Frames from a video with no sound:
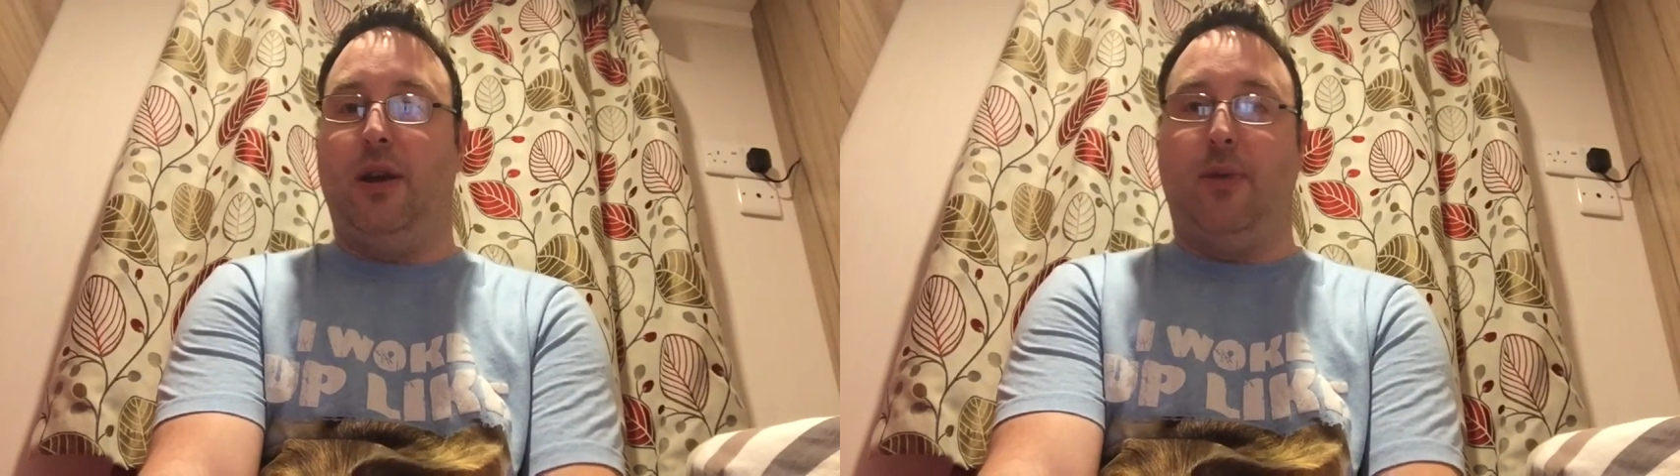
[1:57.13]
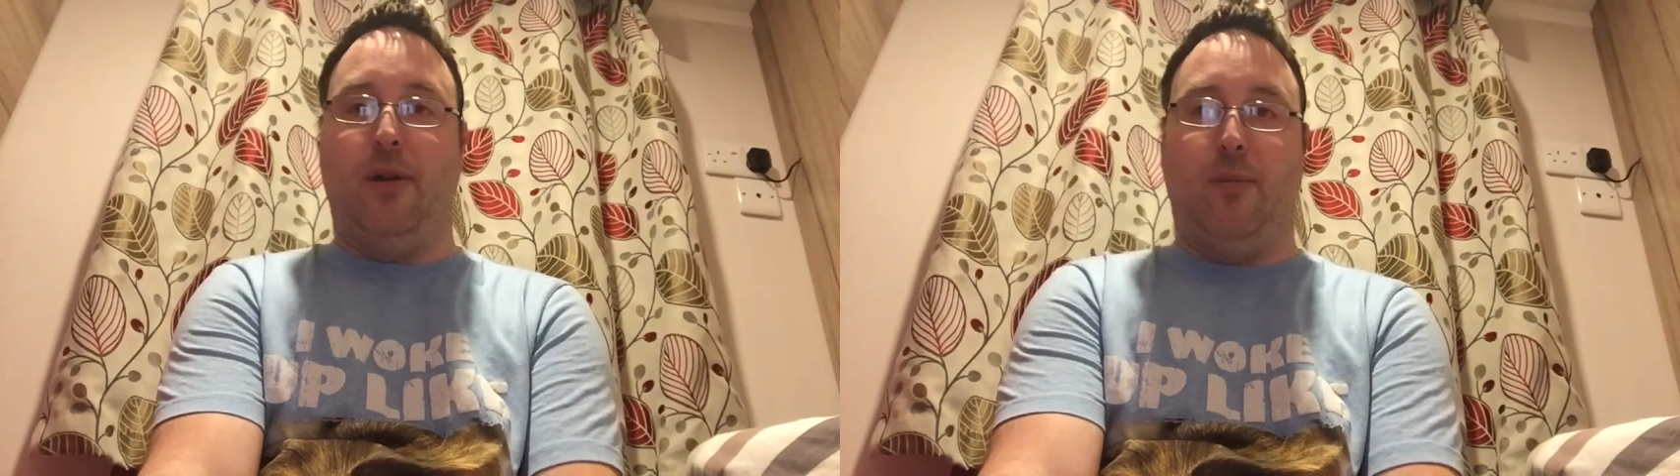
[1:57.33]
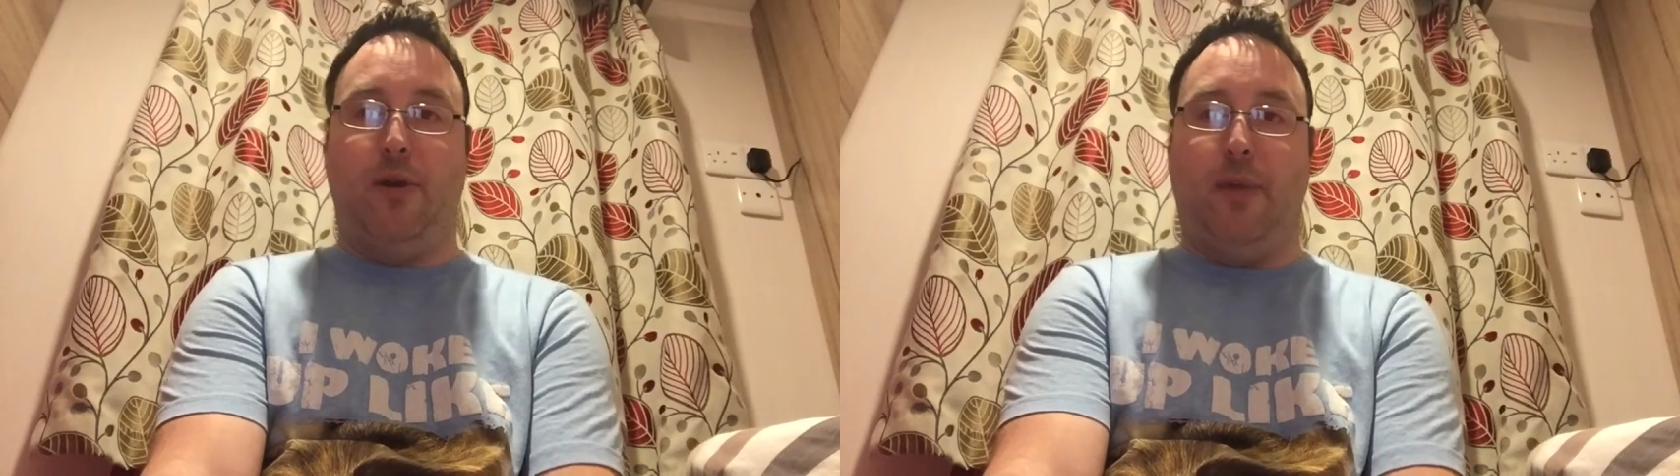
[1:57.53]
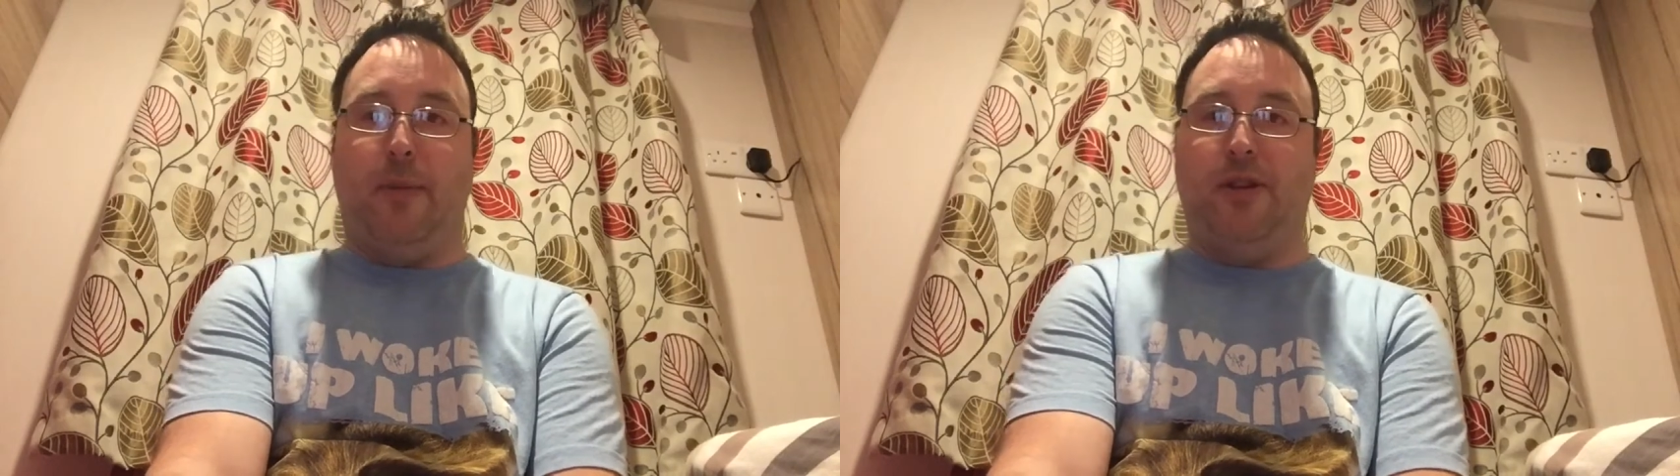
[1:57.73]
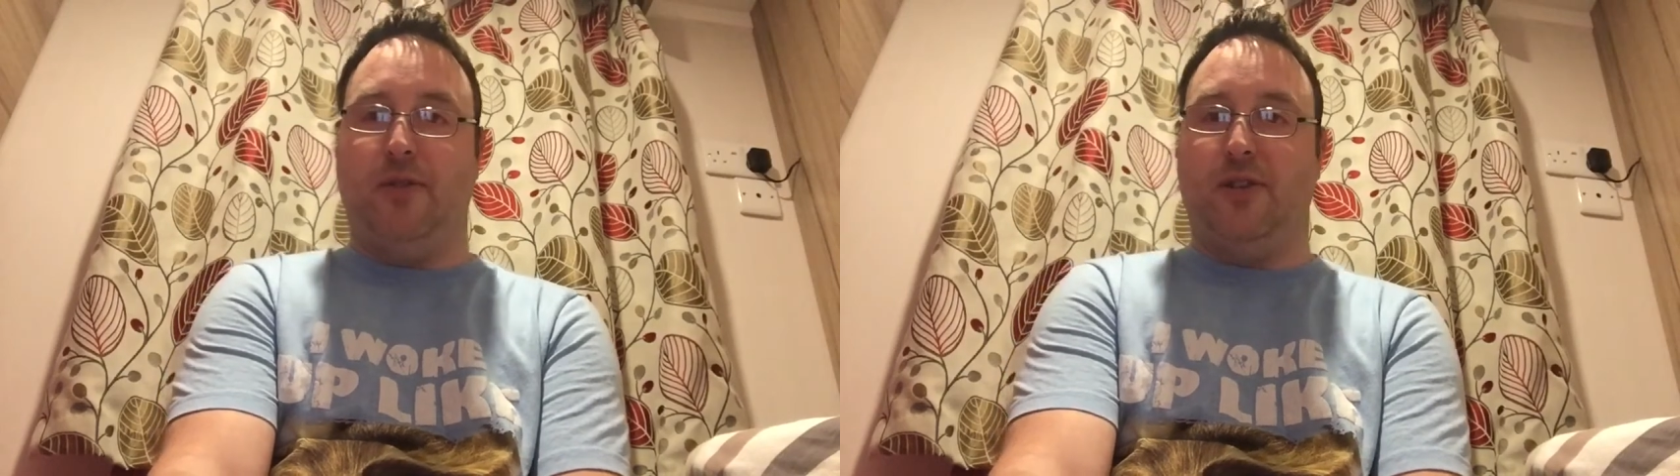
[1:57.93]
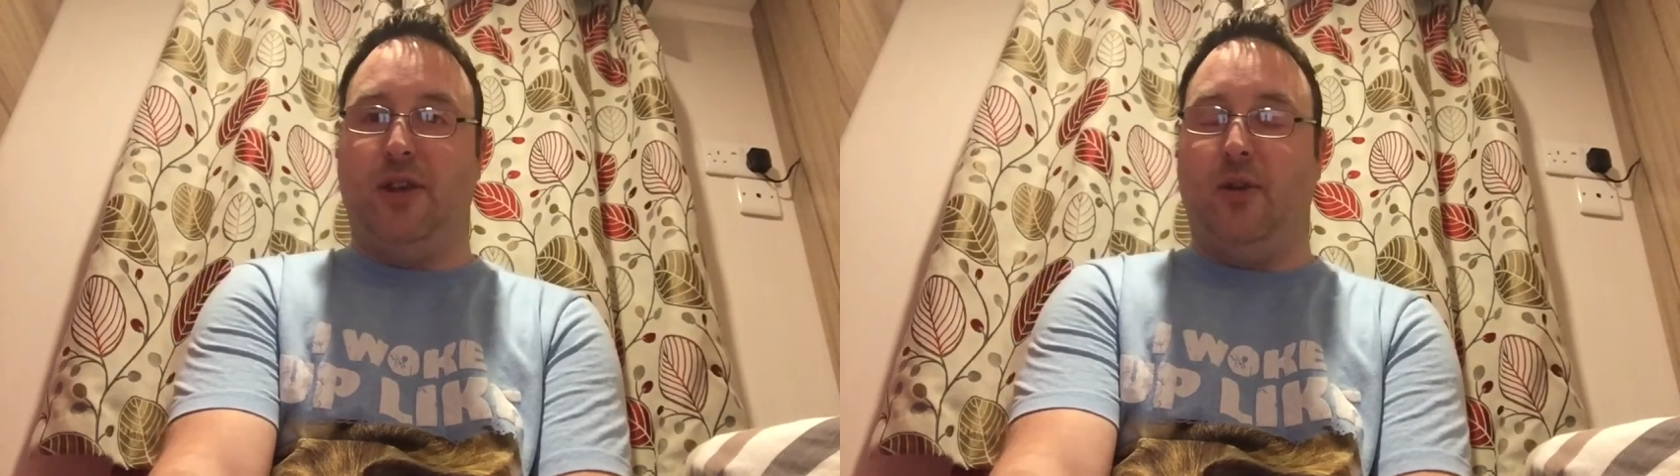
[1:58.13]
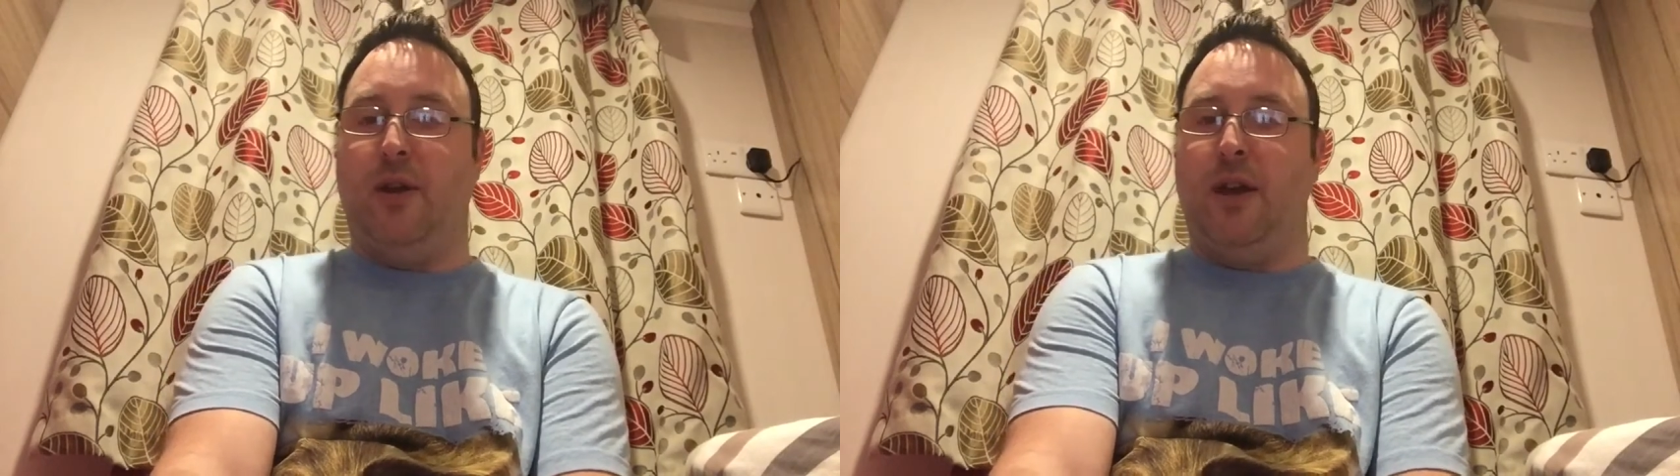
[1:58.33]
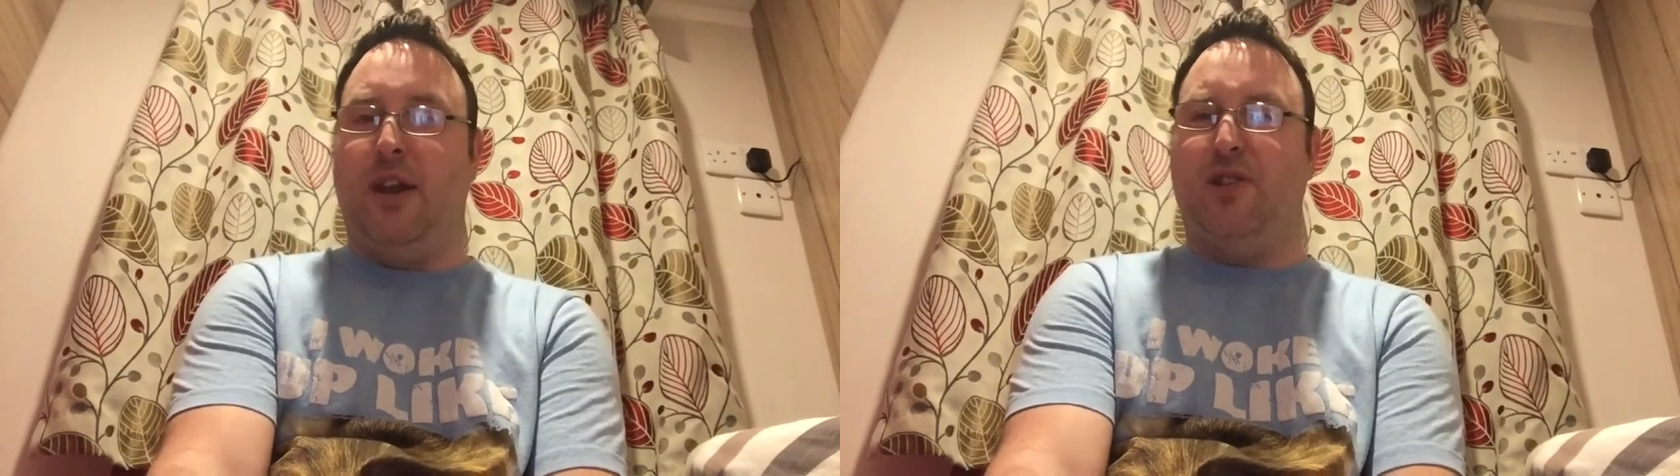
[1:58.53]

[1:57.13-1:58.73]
a bit of money, maybe do a deal.